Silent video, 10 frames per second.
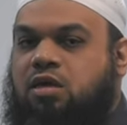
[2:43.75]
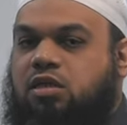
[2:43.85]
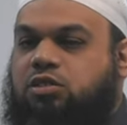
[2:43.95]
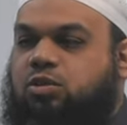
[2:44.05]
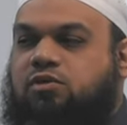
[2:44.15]

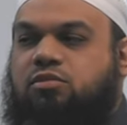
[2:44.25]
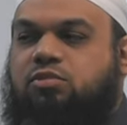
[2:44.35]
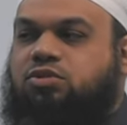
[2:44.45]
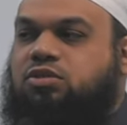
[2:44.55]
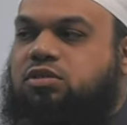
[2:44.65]
it is one of the
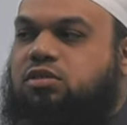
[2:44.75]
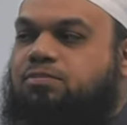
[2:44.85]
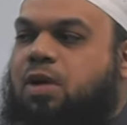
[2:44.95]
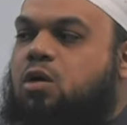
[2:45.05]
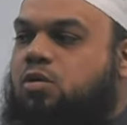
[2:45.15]
most
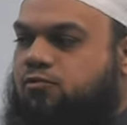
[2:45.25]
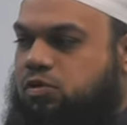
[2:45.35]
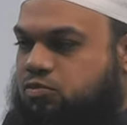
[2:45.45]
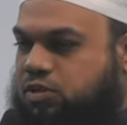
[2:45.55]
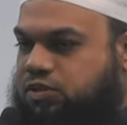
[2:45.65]
powerful
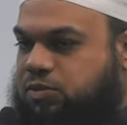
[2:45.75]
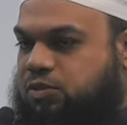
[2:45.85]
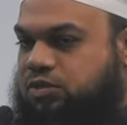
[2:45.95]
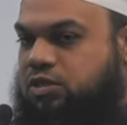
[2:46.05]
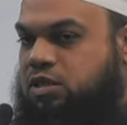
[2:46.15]

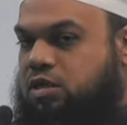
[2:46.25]
principles